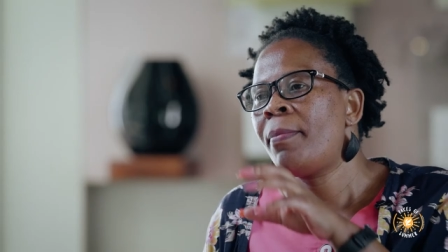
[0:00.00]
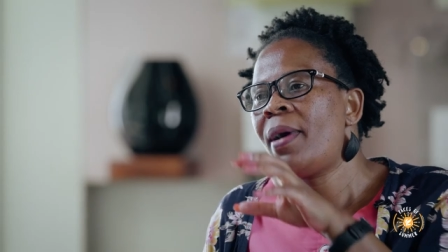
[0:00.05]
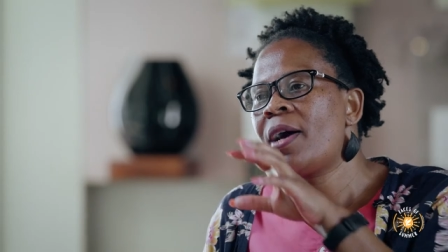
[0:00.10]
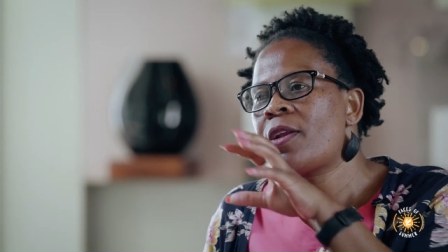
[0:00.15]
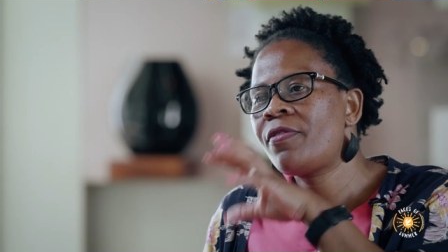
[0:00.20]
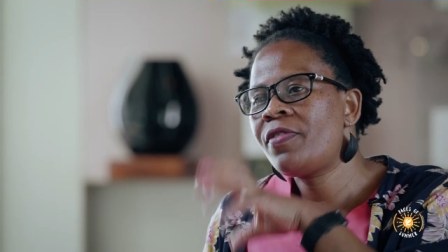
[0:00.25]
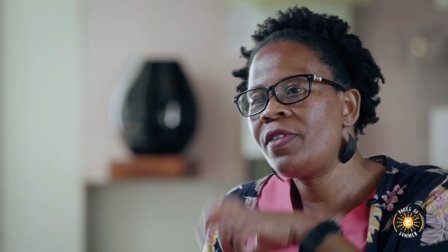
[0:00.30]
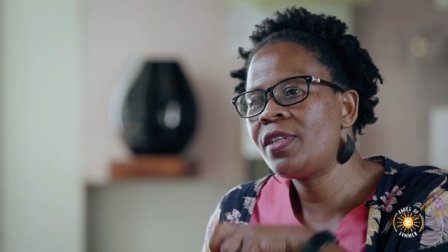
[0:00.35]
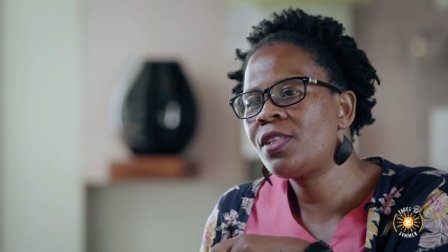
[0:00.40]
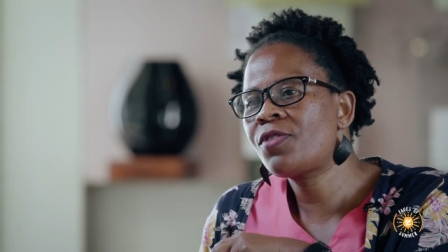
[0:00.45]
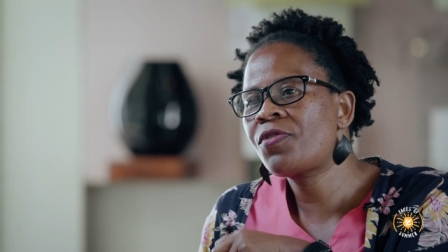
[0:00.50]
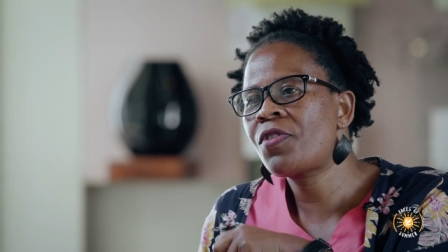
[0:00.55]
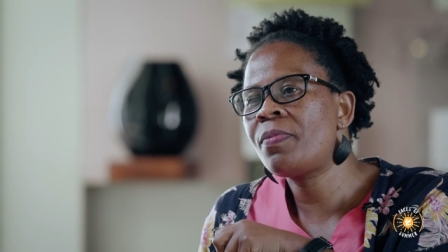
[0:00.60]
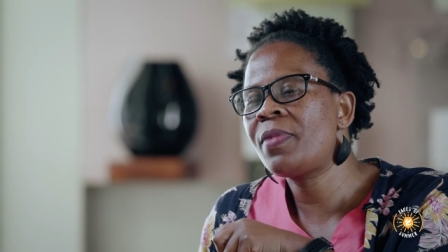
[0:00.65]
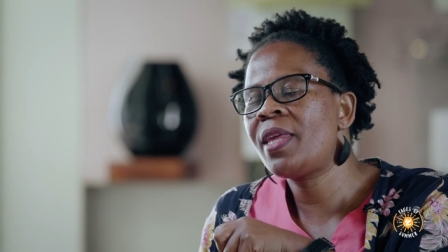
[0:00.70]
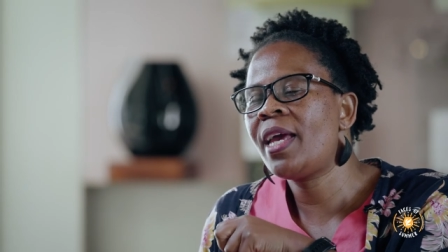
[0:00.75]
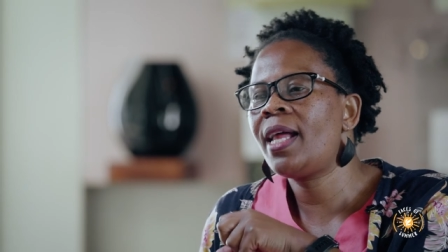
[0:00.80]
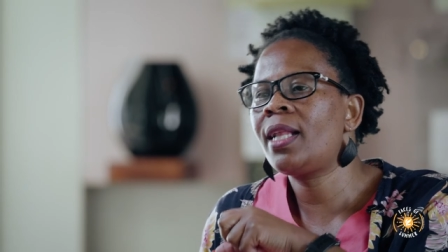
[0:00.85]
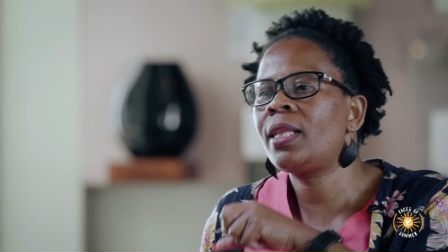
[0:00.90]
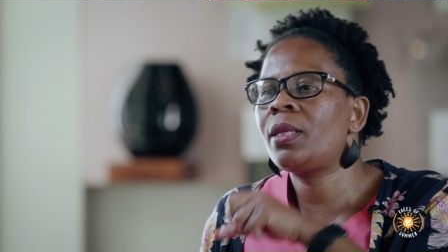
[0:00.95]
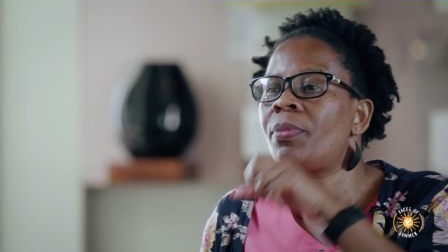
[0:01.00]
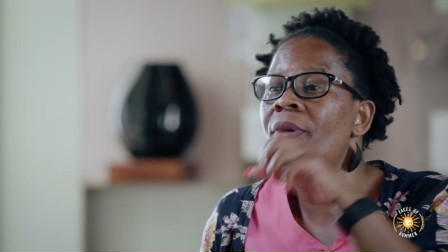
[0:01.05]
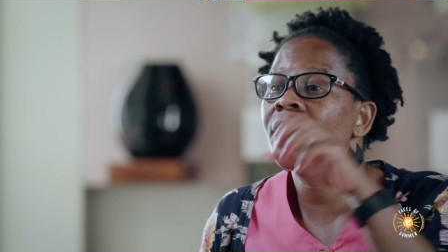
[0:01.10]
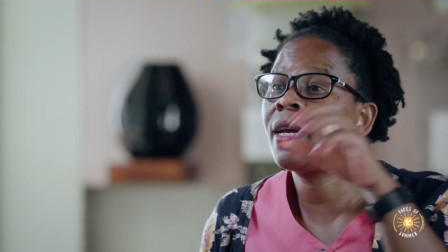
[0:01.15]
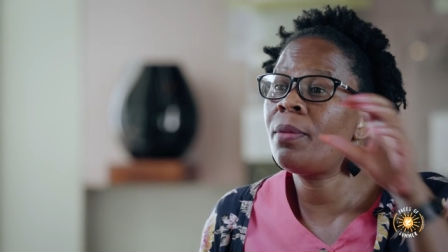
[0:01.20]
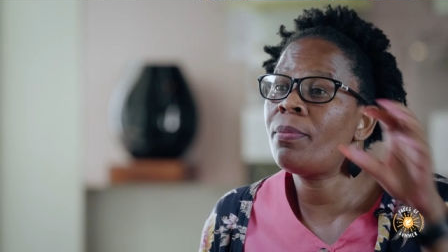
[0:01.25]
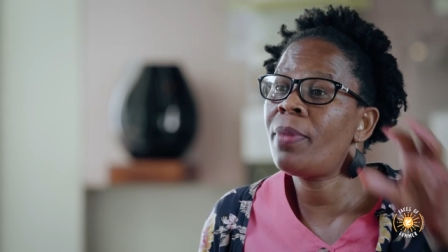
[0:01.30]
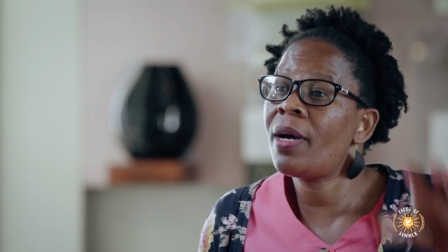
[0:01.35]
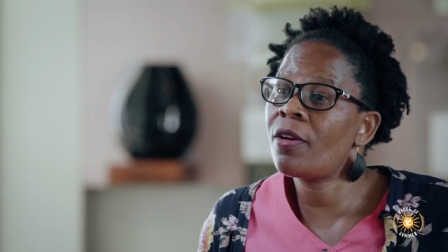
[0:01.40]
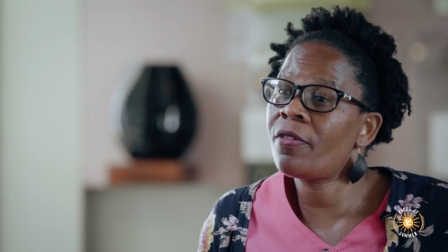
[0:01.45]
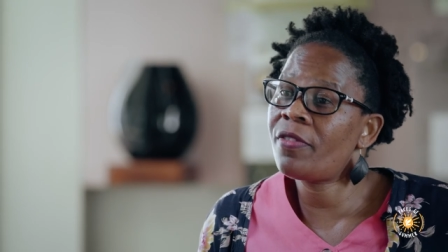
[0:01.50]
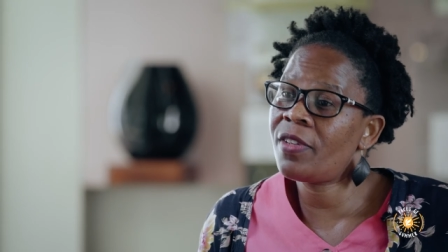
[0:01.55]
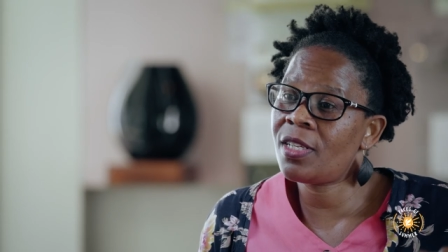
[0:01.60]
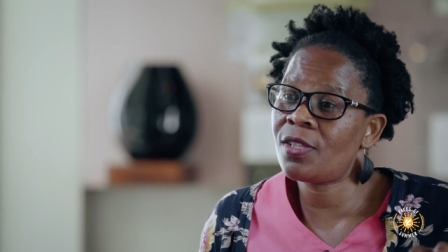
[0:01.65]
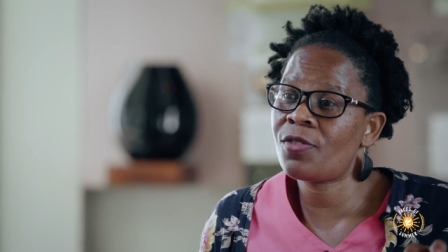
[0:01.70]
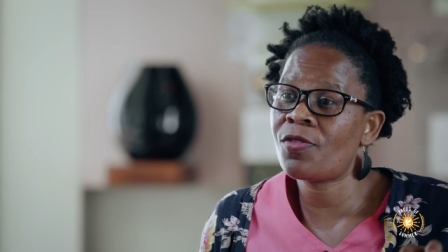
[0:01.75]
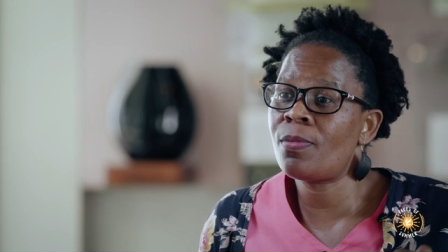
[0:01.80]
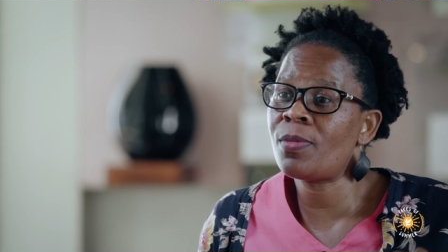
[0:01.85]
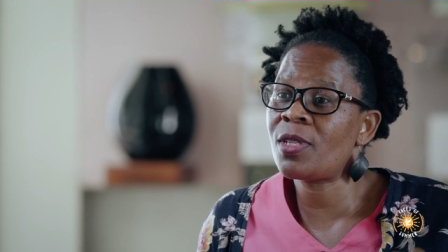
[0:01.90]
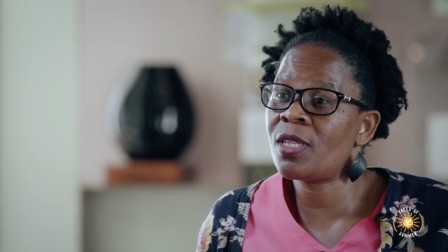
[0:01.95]
part of it is from the Helderberg and part of it
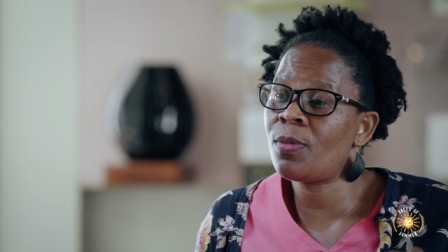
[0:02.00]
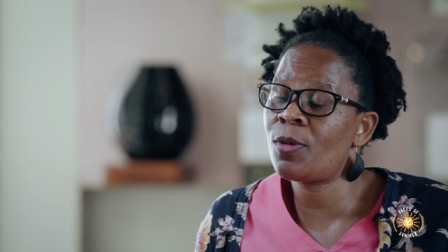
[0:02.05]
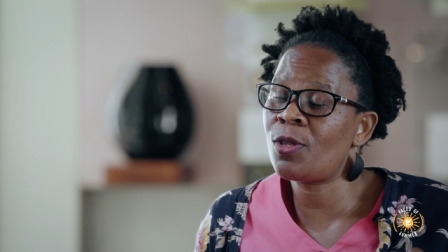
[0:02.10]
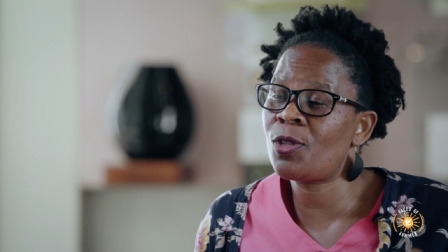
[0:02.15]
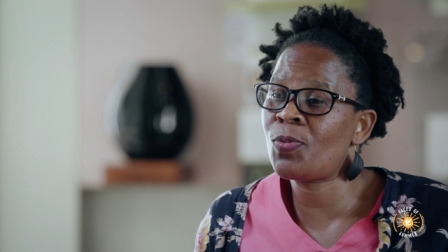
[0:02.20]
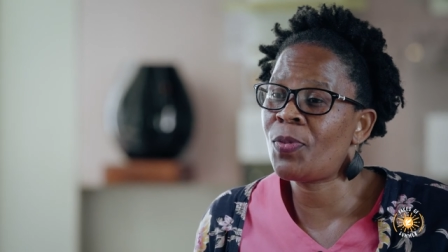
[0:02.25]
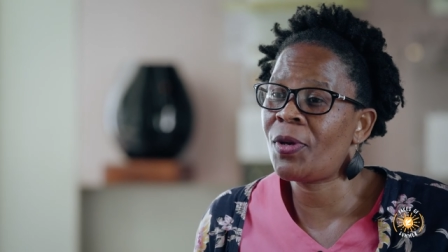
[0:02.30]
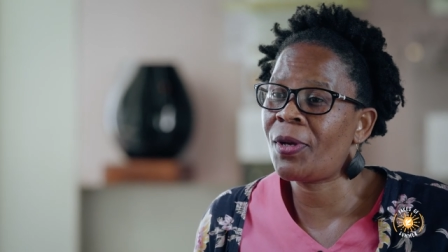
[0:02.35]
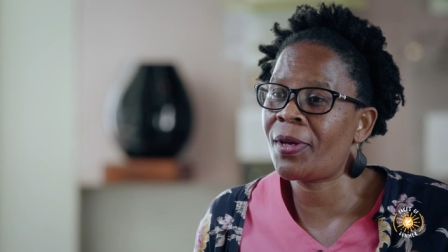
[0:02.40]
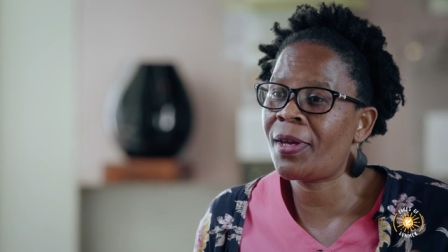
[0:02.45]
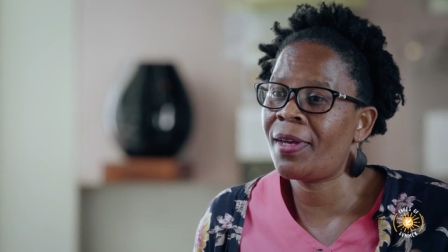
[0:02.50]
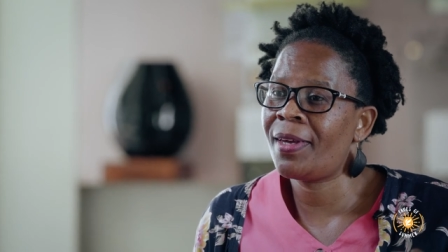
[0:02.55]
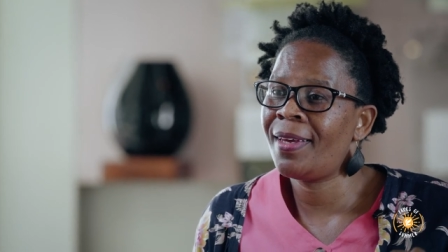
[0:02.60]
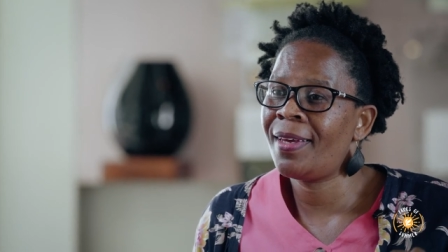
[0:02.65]
is from Simonsberg.